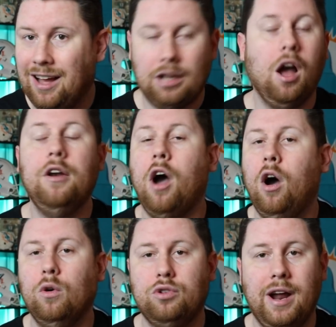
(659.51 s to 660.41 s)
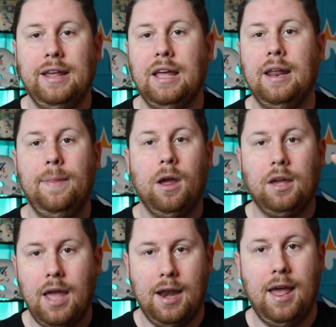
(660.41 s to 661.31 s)
gung-ho trying to get in there,
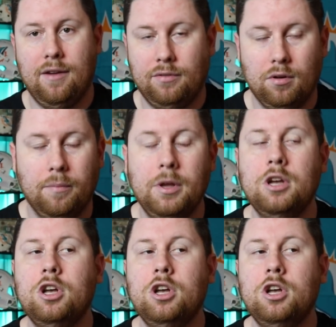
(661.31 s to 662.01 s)
getting after him.